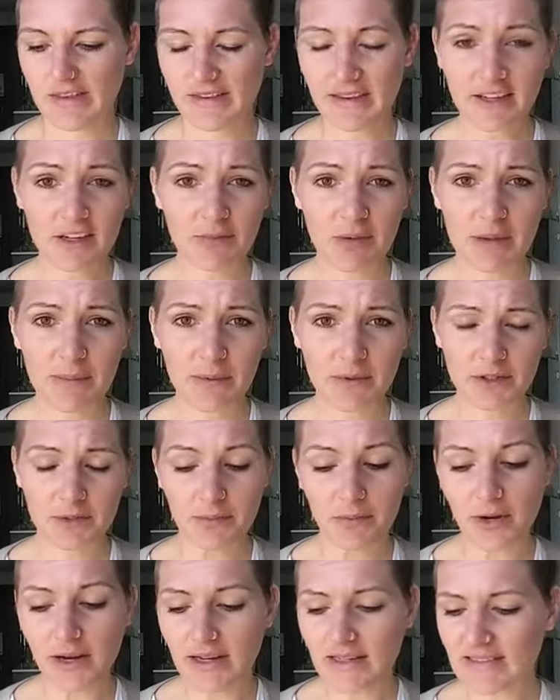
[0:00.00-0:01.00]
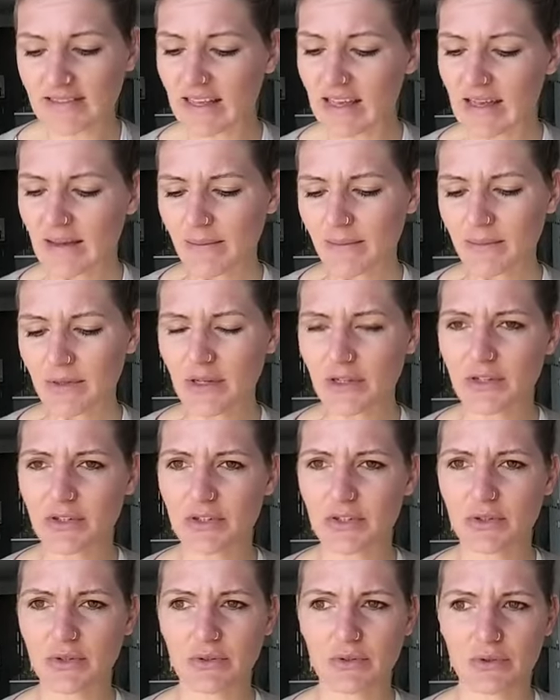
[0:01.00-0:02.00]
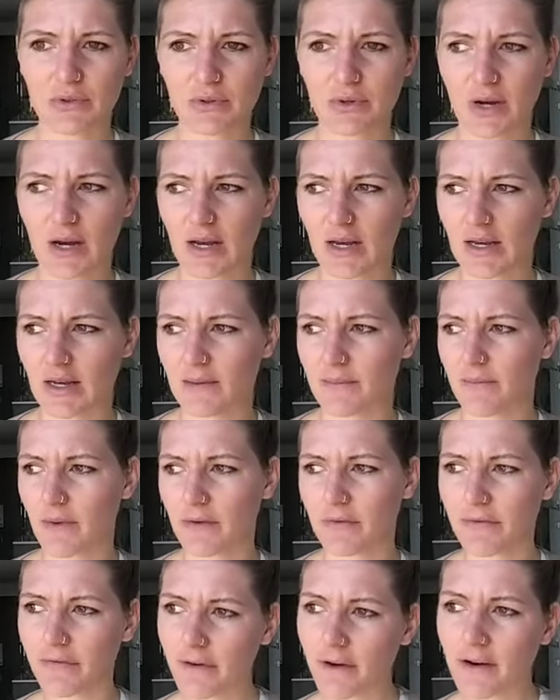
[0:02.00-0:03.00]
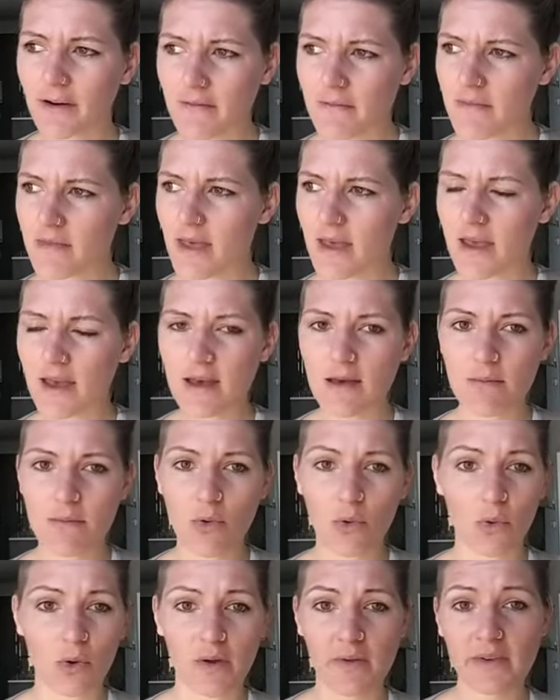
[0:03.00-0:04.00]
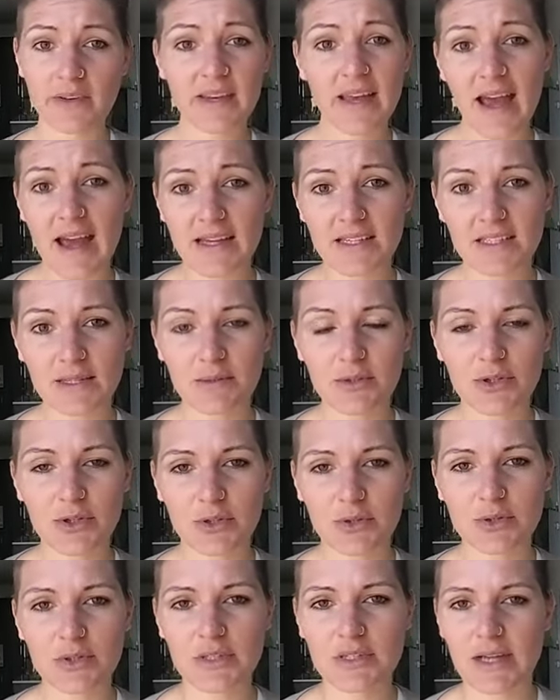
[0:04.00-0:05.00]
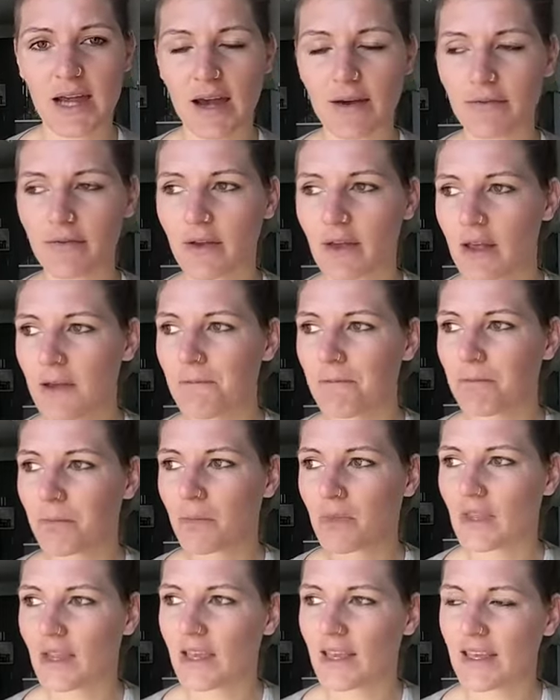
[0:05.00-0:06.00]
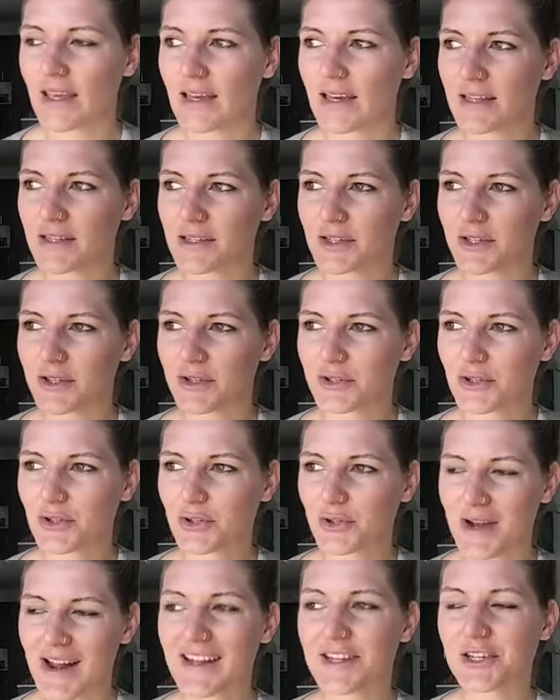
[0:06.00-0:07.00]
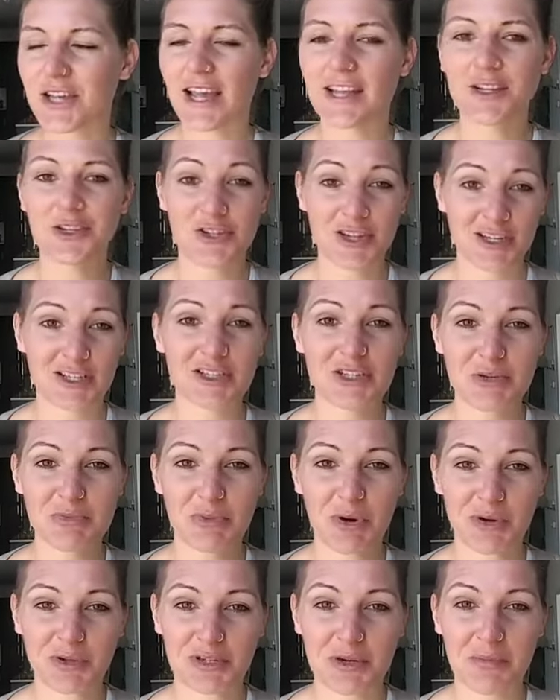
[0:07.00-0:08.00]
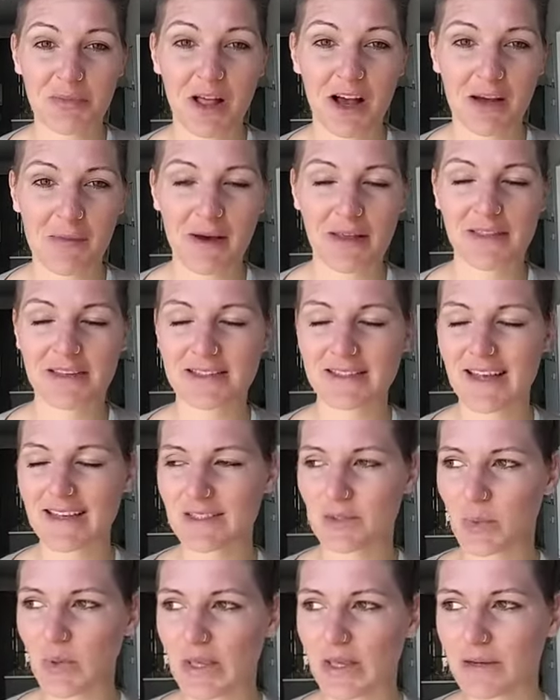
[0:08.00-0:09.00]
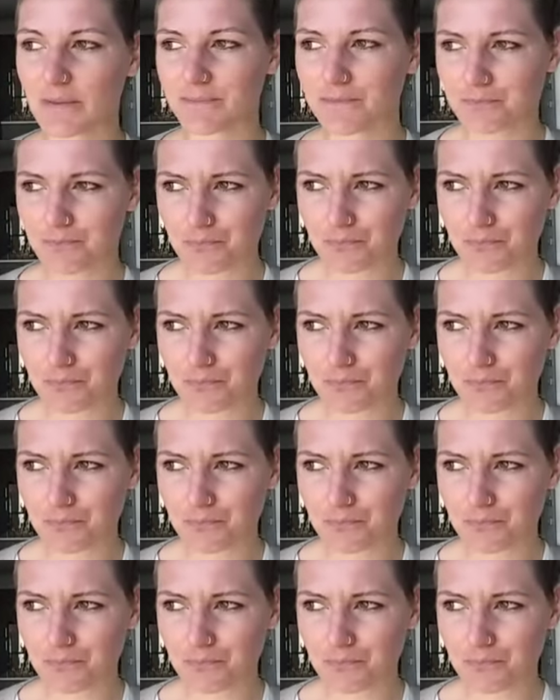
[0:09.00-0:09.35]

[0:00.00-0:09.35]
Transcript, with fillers: send to people to praise them, to uh, affirm them, or even to ask them to do stuff. And there's a strategy, I just posted a blog about this last week,